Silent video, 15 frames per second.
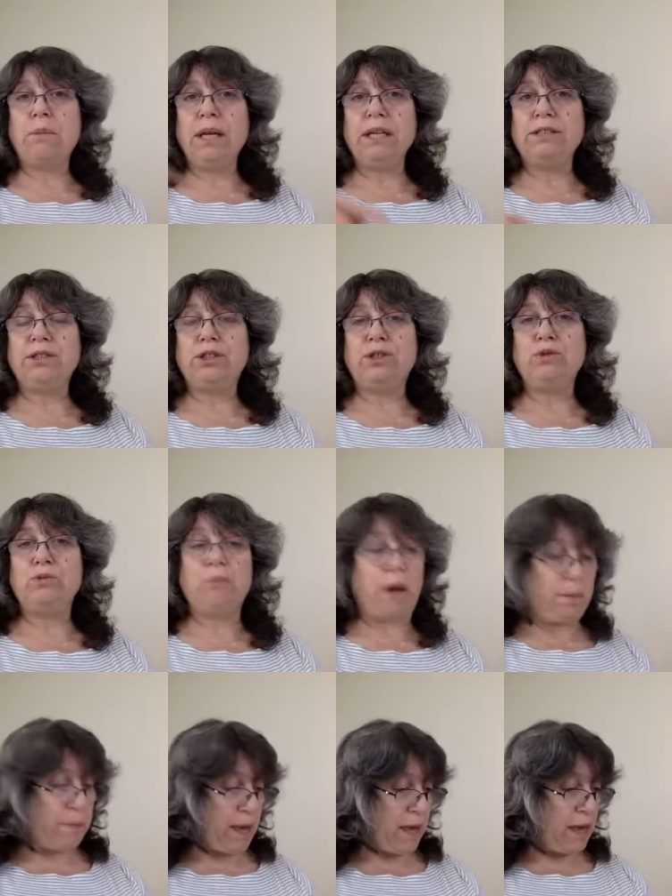into
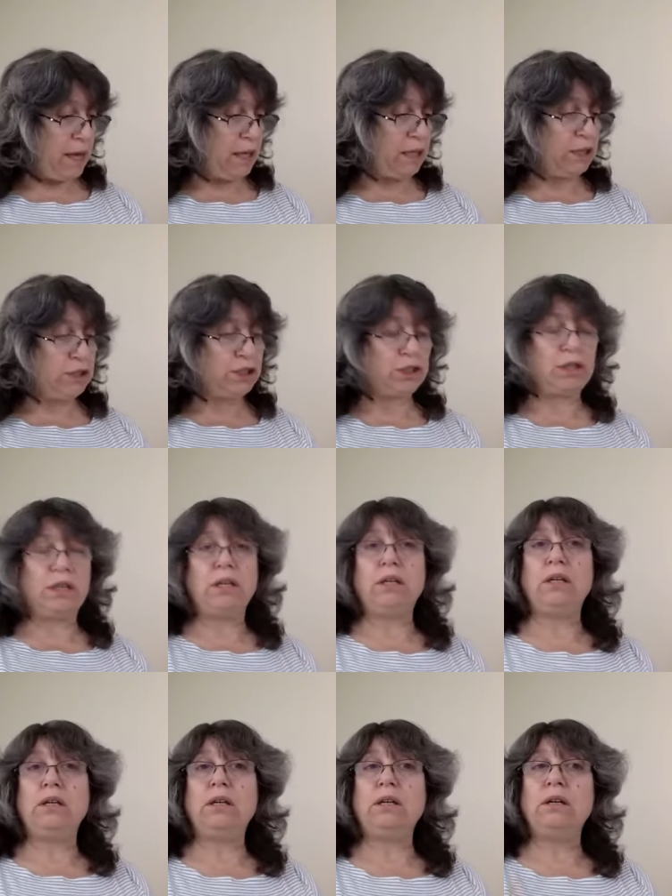my page,
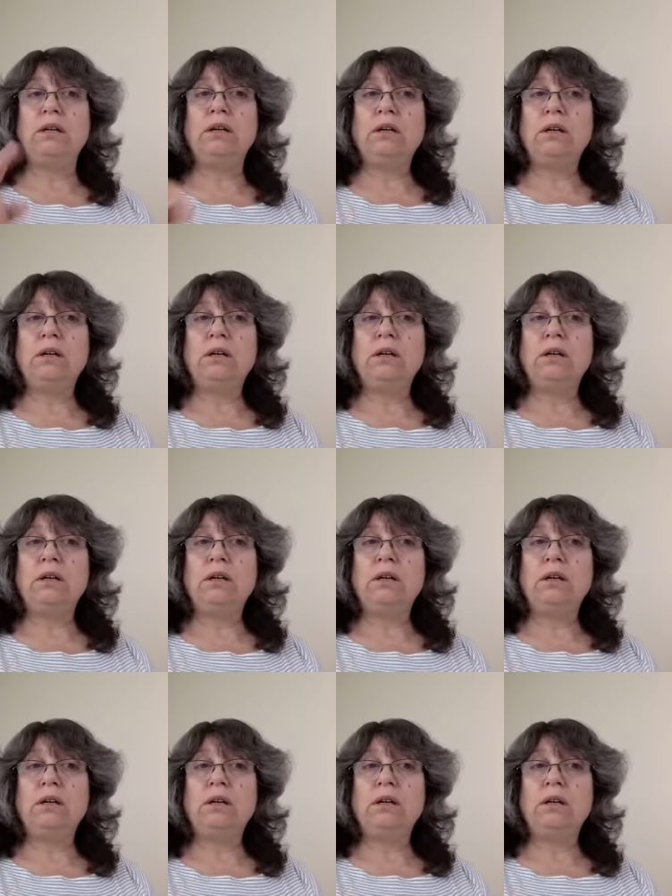the